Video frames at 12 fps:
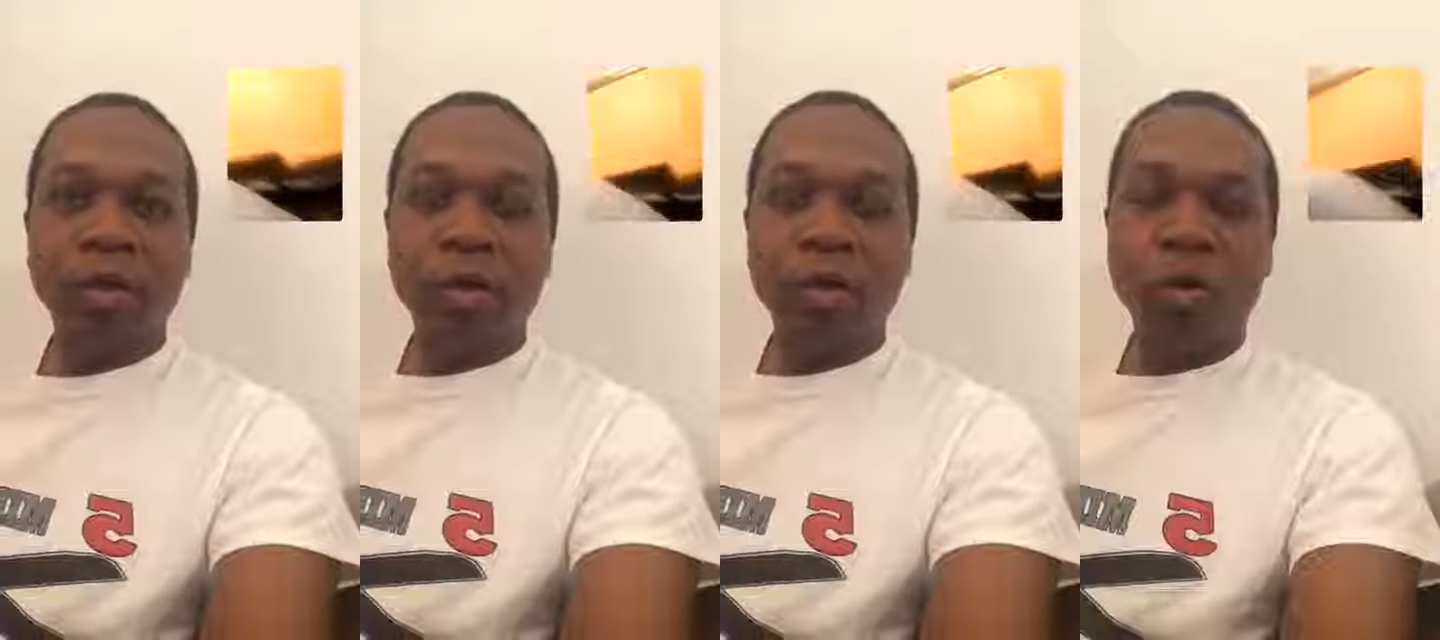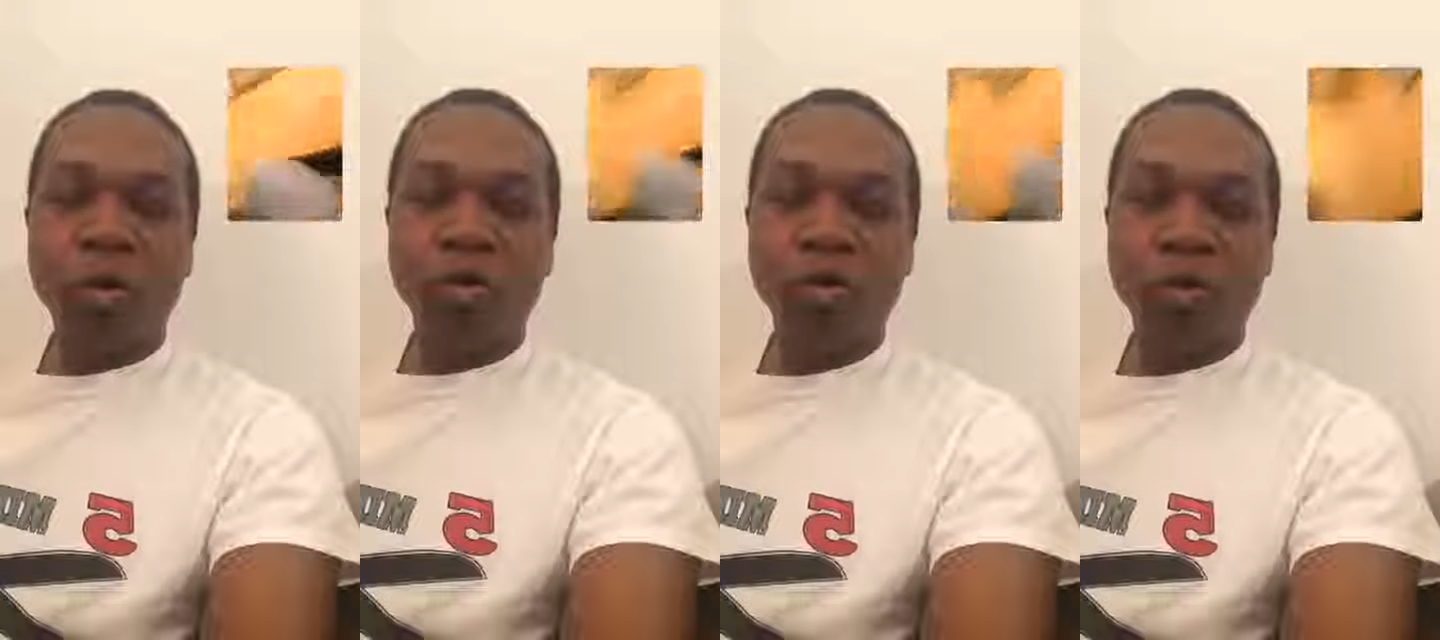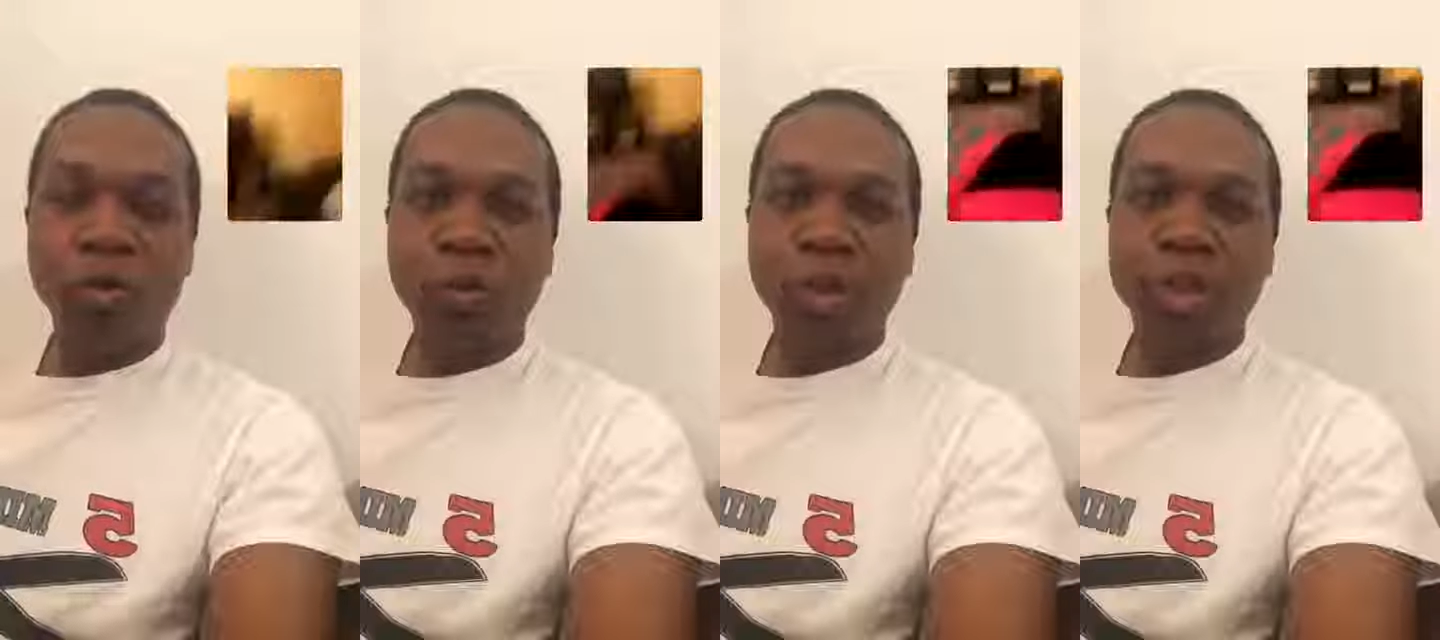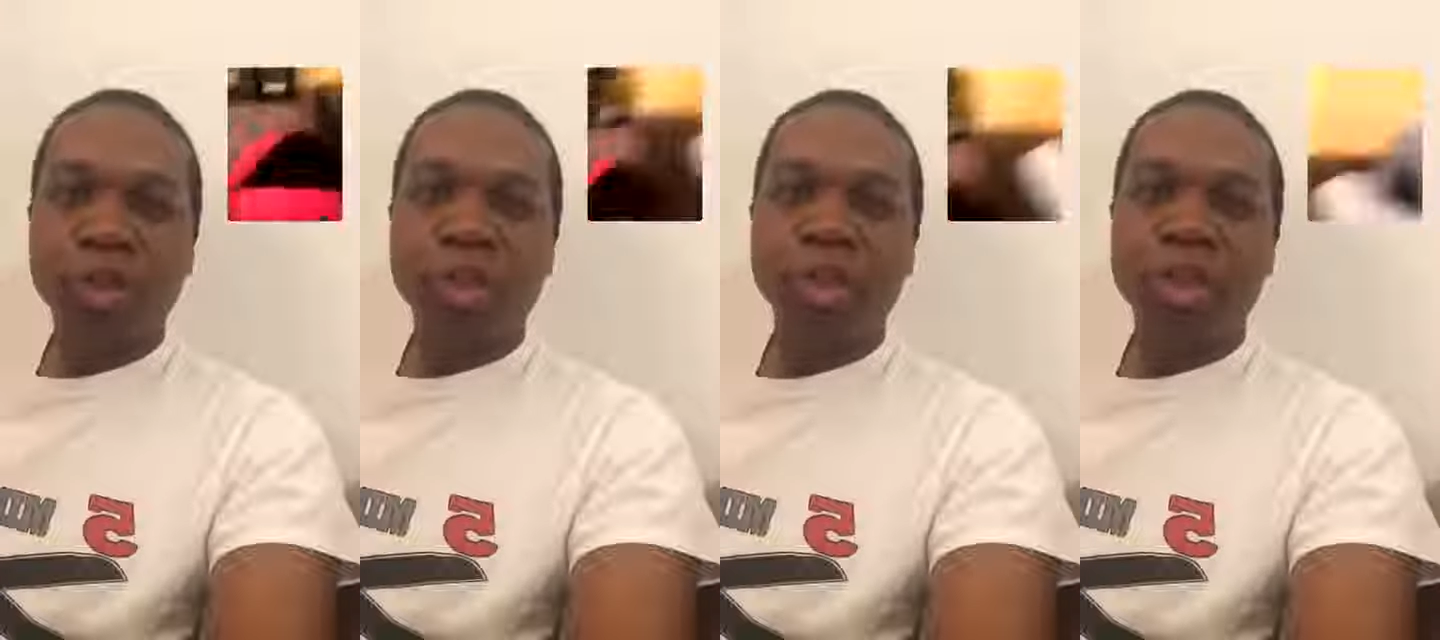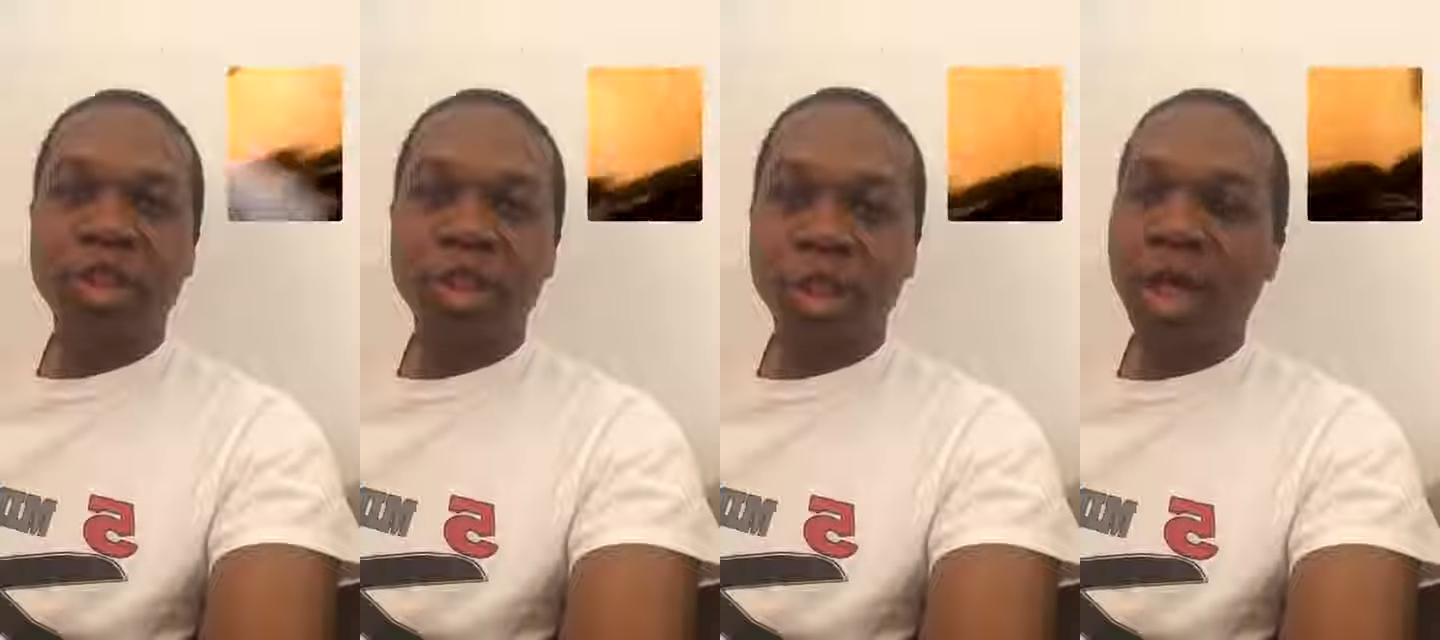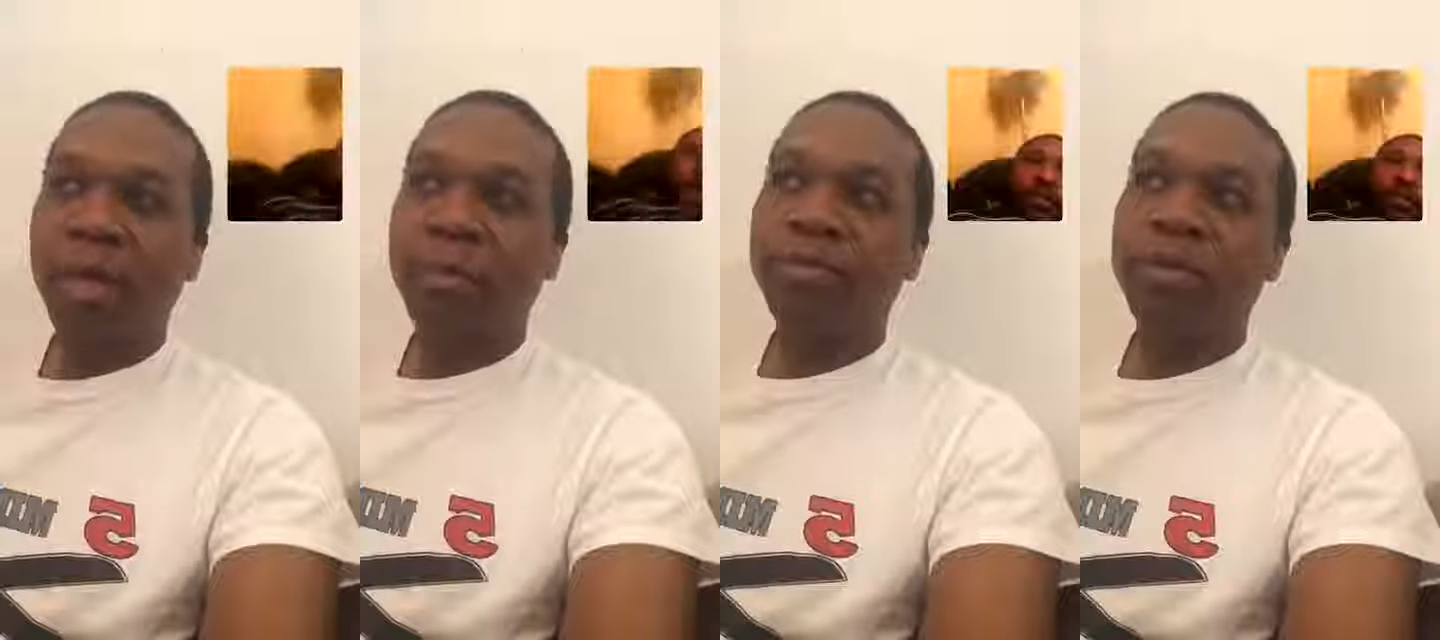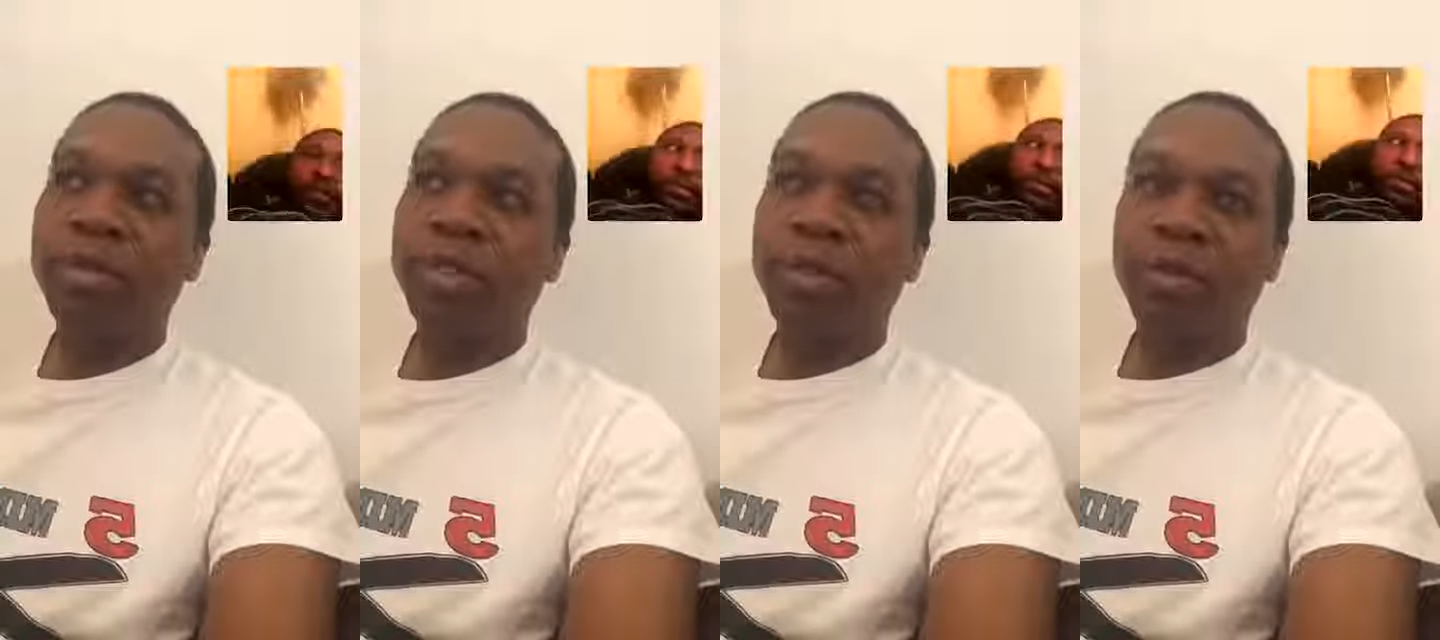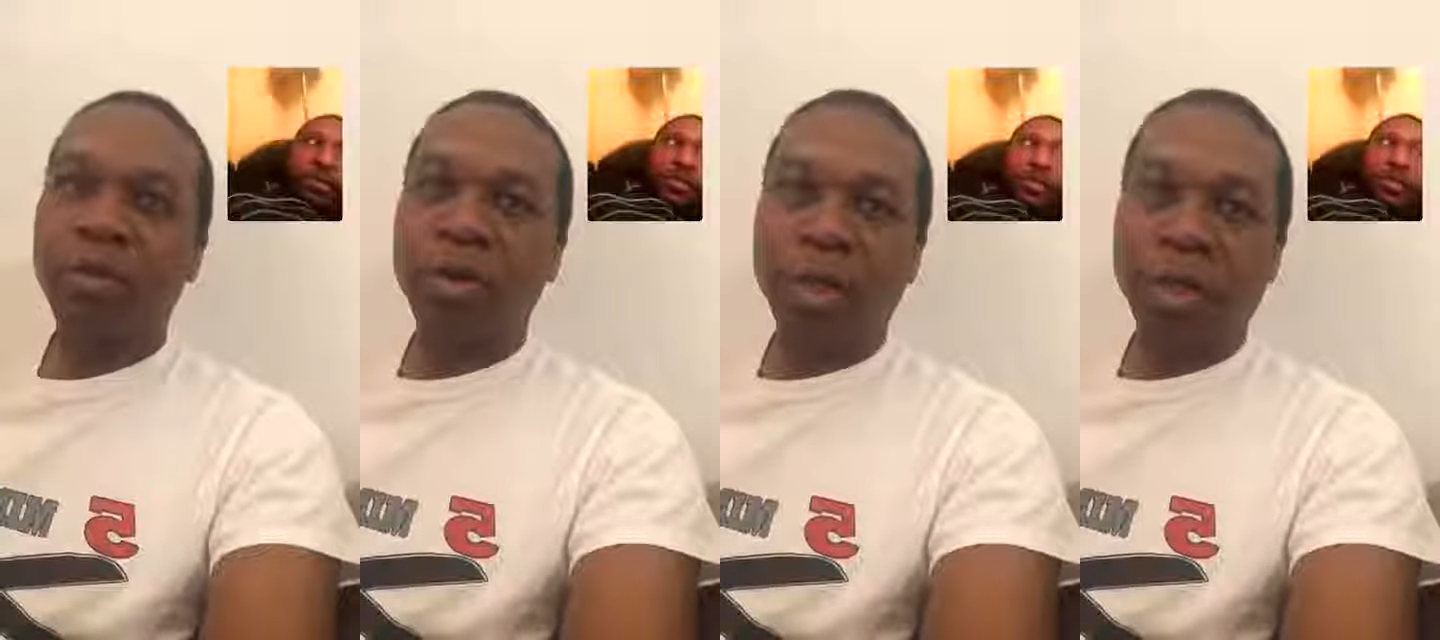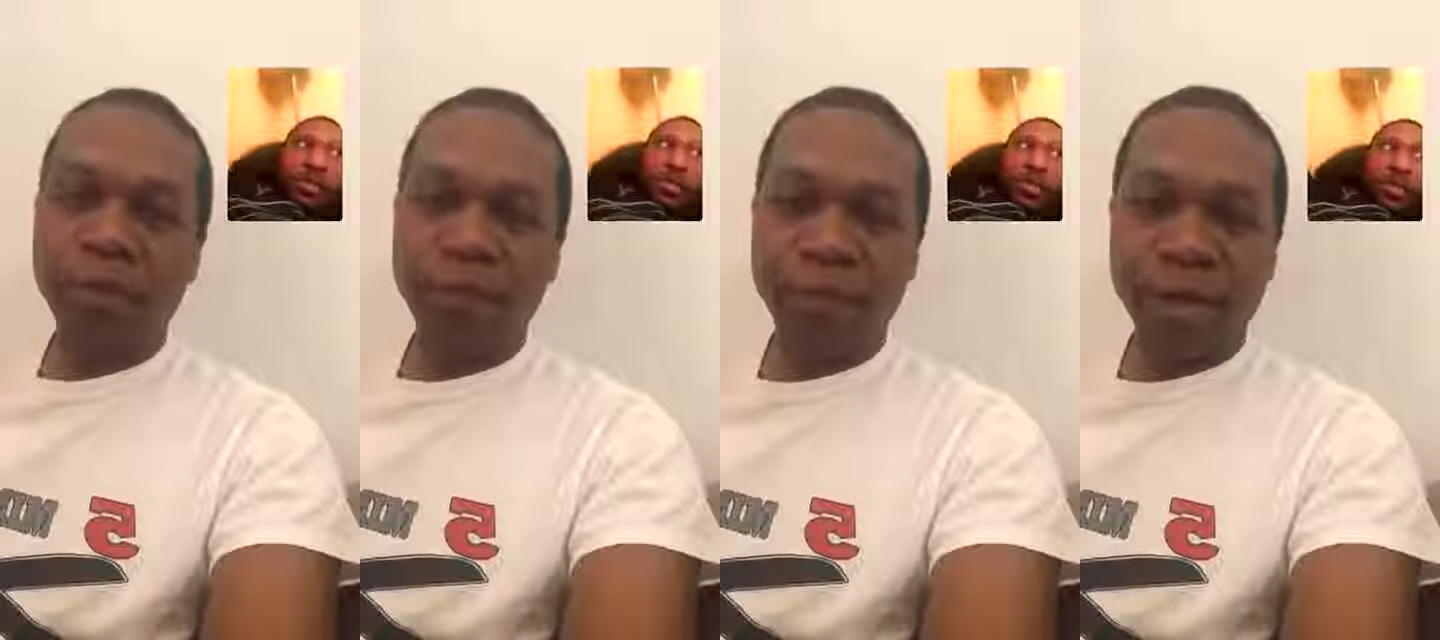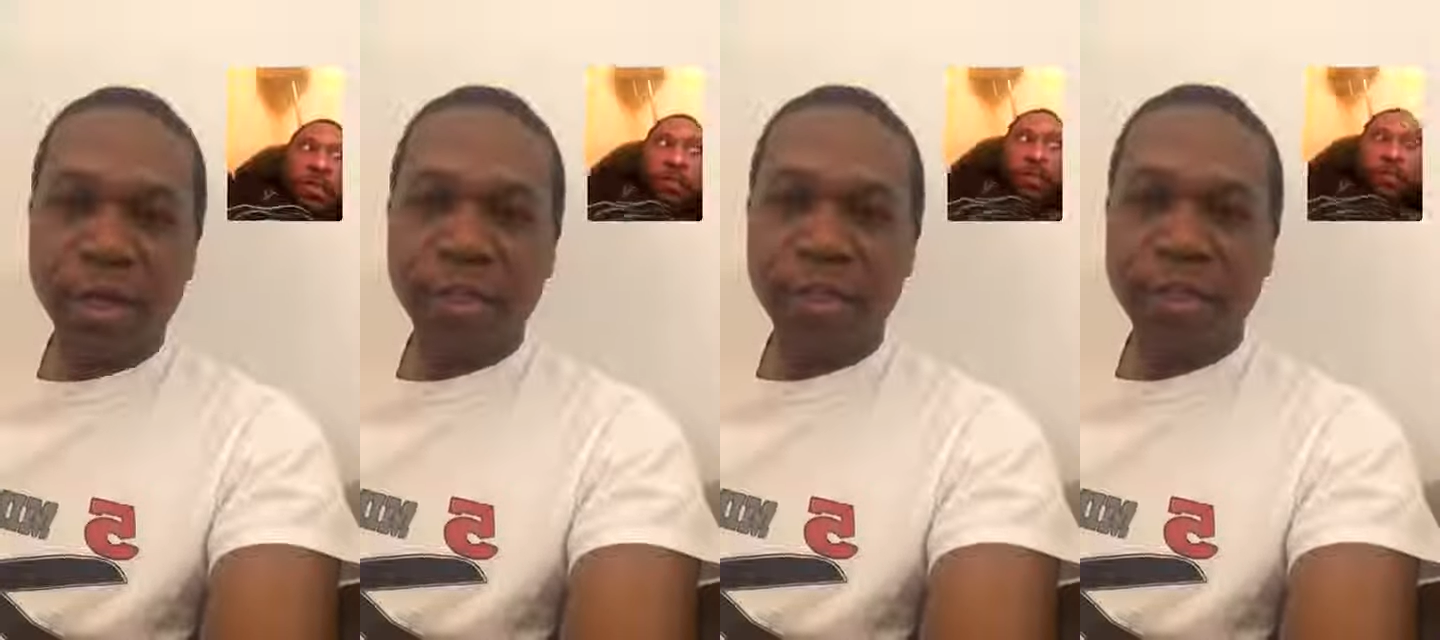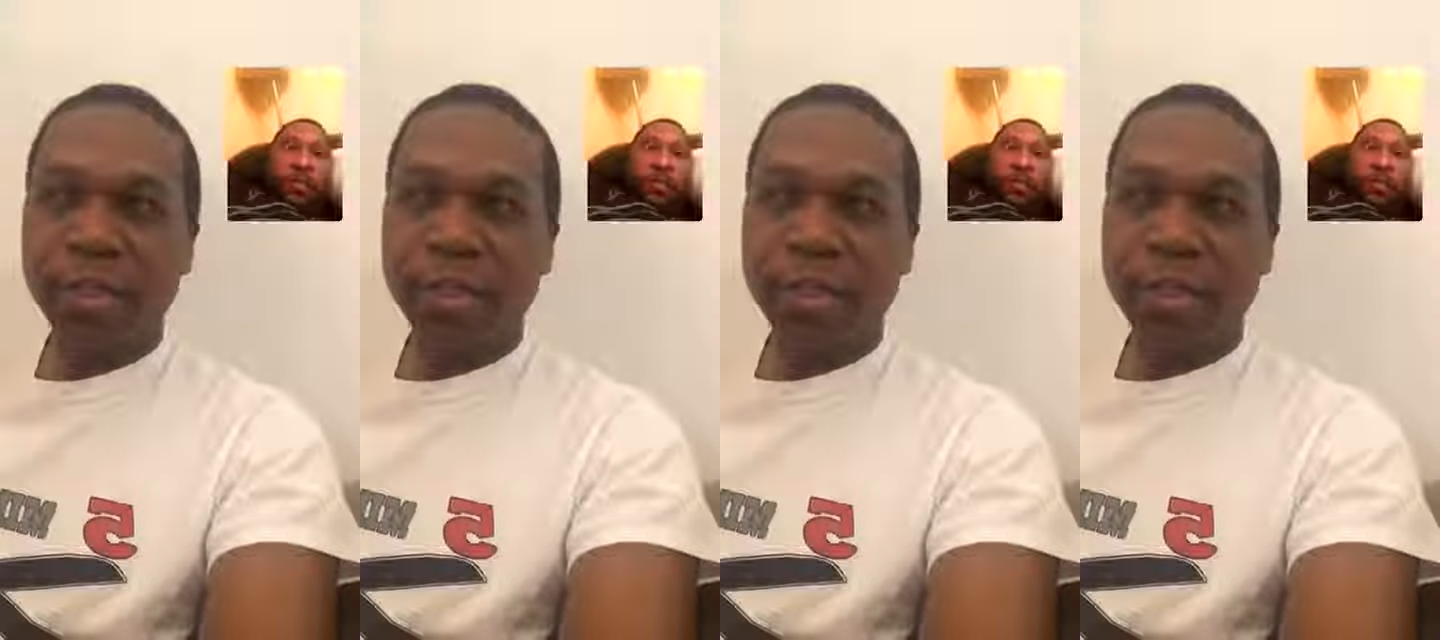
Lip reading: outsource jobs in France.